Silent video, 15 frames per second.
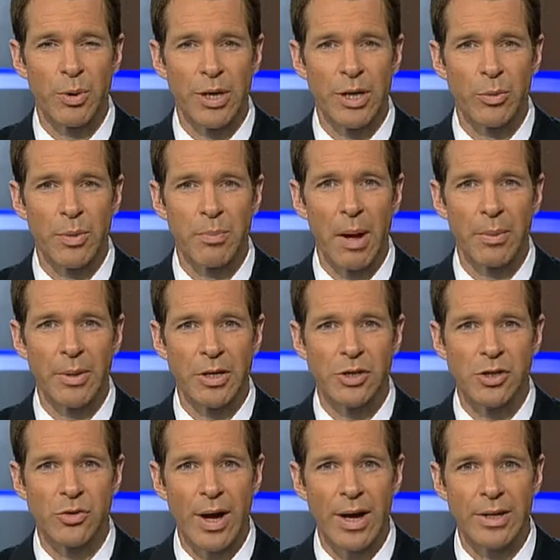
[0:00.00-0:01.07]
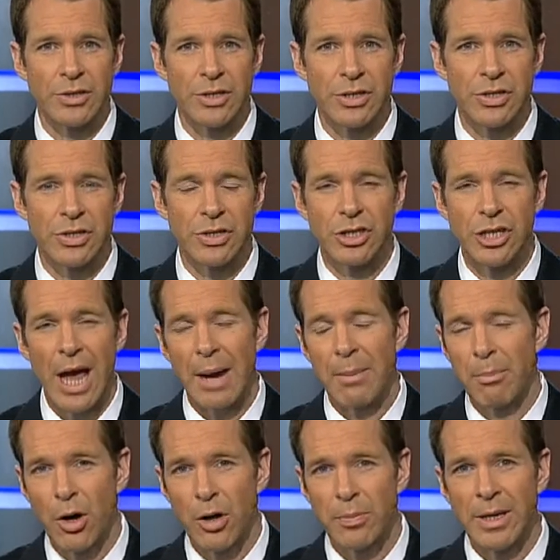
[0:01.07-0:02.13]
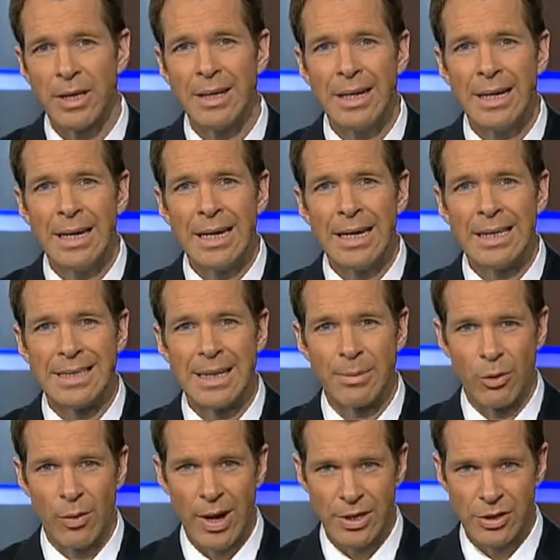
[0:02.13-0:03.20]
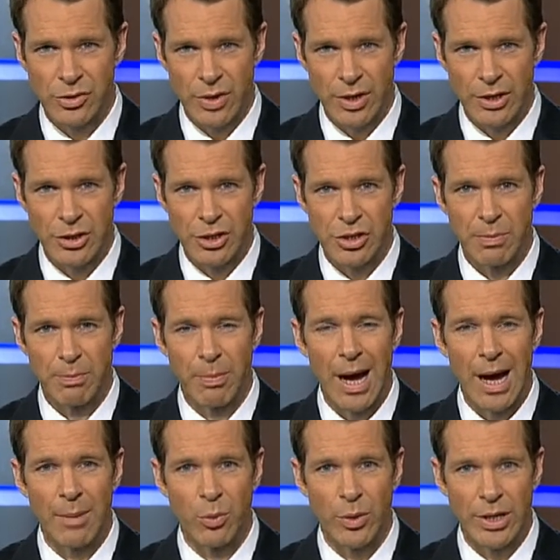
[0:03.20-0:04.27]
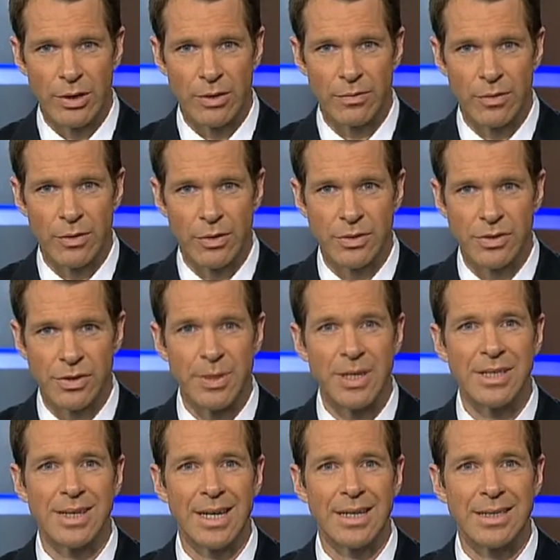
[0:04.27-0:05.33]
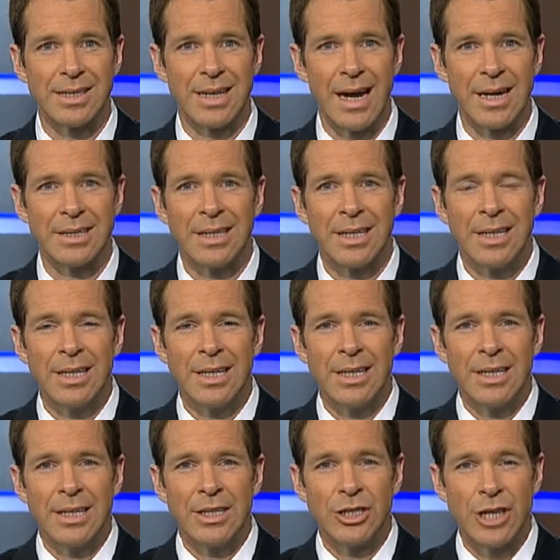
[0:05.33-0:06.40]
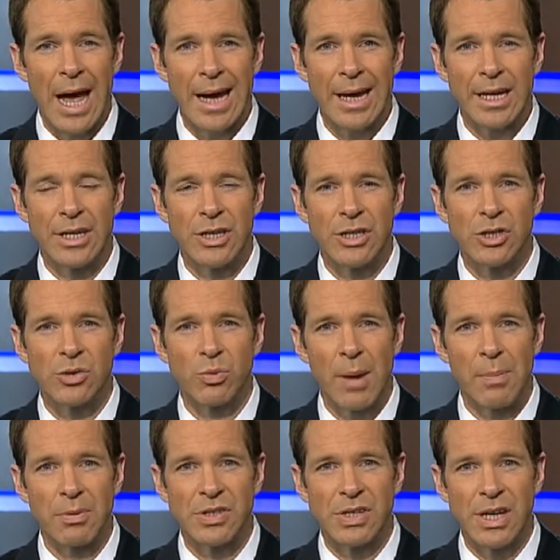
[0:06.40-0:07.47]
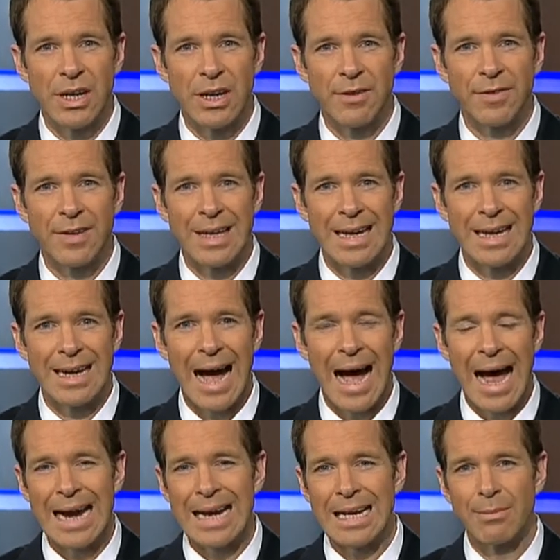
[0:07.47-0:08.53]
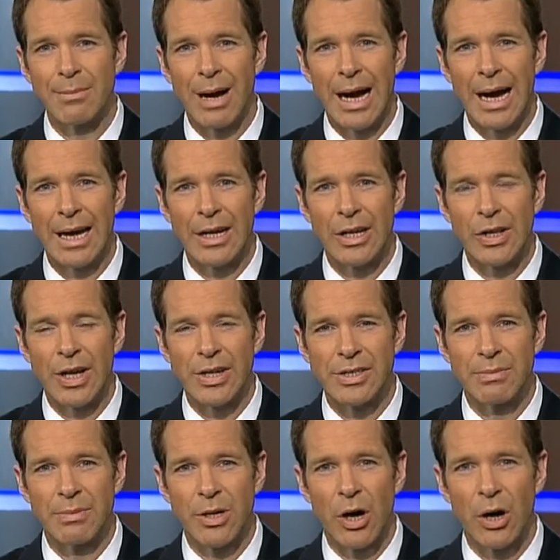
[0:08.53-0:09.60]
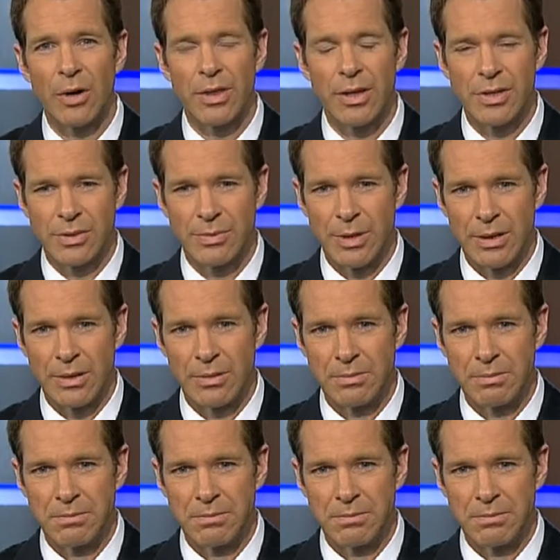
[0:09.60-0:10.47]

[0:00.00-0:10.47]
Bring in Republican strategist Jack Bergman and Democratic strategist Bob Weiner for some insight tonight. Jack, is Representative King hiding behind closet McCarthyism here?